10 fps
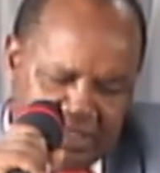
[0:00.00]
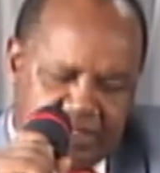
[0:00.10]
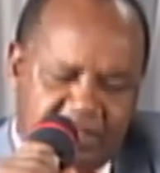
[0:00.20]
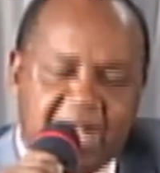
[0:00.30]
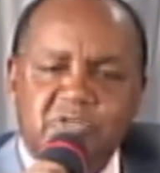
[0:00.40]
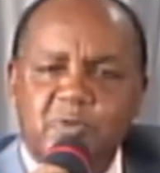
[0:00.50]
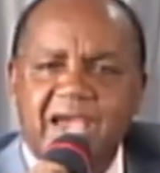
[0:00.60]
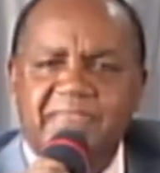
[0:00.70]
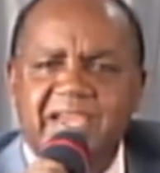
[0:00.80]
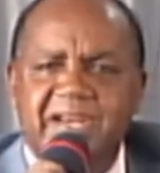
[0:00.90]
That's
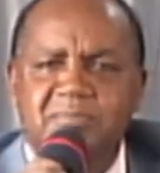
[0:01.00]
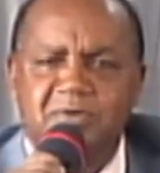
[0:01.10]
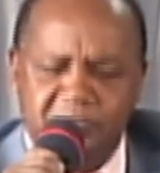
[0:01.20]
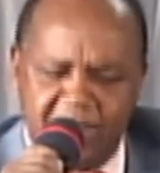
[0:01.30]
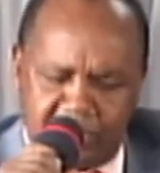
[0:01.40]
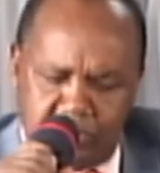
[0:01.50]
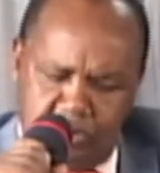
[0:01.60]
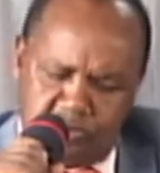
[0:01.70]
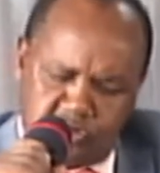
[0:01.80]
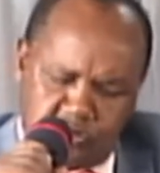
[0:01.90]
where they remove their
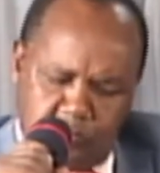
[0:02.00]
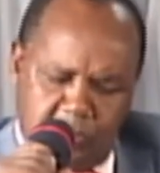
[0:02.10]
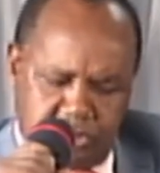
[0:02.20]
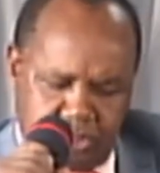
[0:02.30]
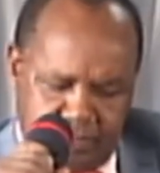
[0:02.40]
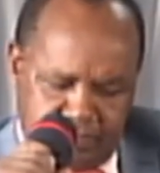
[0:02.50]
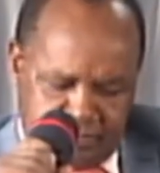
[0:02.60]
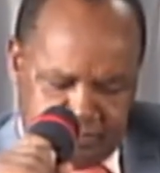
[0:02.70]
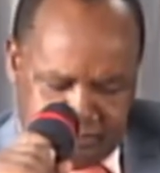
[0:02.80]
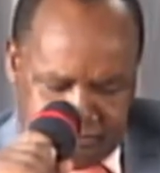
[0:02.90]
clothes to worship.
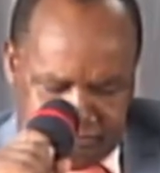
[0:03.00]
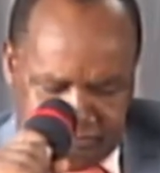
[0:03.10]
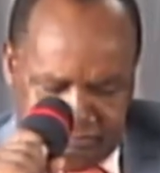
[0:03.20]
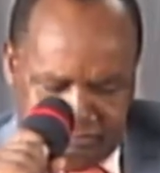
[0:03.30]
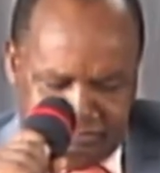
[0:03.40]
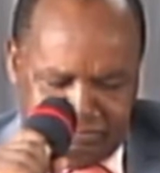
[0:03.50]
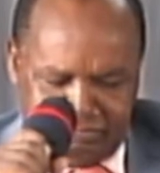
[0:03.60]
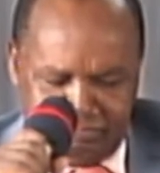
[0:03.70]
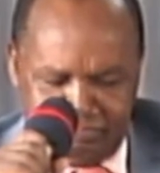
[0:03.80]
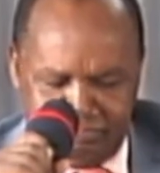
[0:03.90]
But
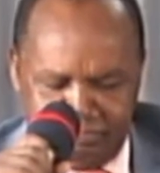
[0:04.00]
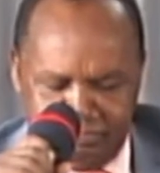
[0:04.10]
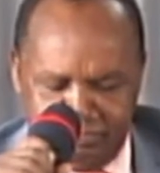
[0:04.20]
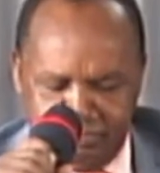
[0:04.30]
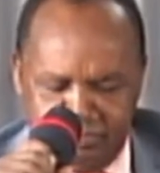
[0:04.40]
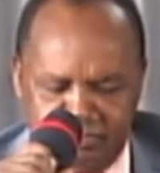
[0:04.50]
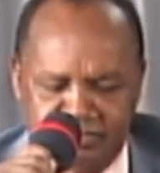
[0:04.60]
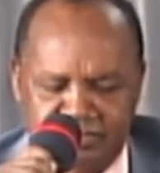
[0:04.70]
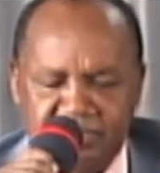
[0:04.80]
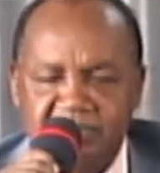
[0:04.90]

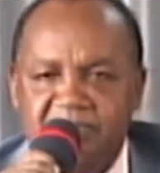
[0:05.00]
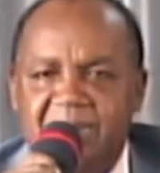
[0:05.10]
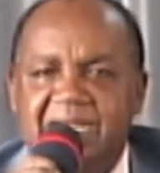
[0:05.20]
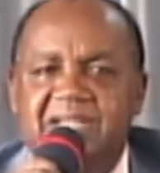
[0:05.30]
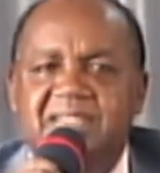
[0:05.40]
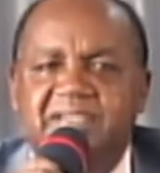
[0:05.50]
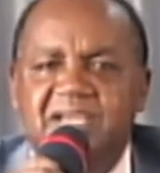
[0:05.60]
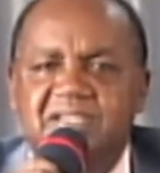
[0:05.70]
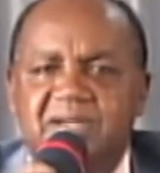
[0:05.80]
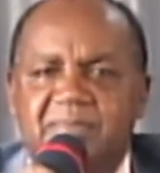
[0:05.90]
in the
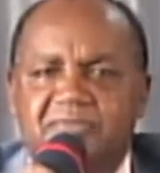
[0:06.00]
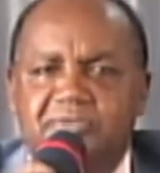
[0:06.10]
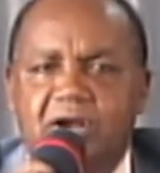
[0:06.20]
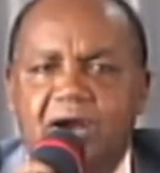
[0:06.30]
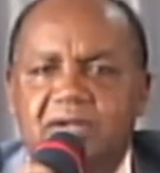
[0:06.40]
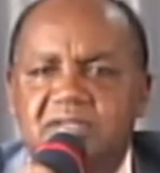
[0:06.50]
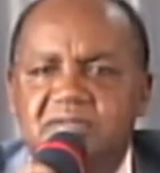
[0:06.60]
kingdom of God,